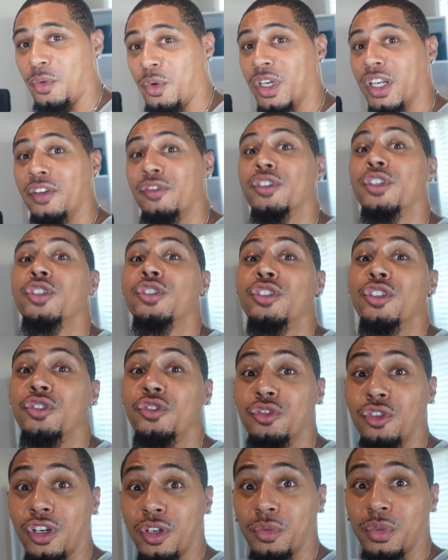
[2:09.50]
whatever the, the
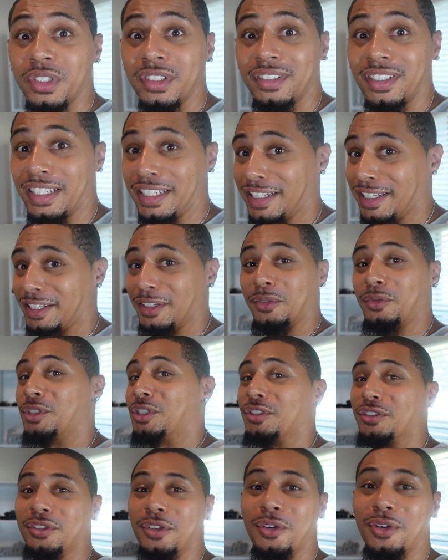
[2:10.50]
drunk wants here, we're
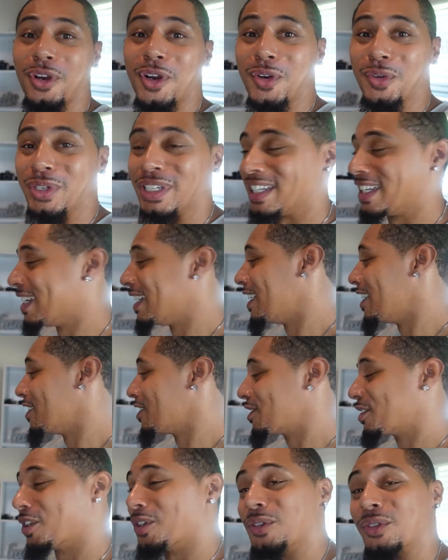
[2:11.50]
just gonna go with
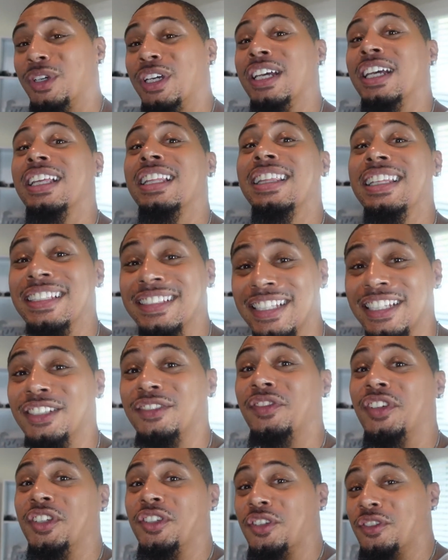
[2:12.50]
it. So, let's get this
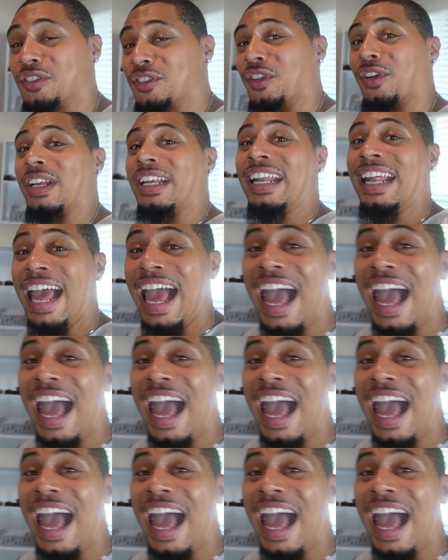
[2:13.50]
video started.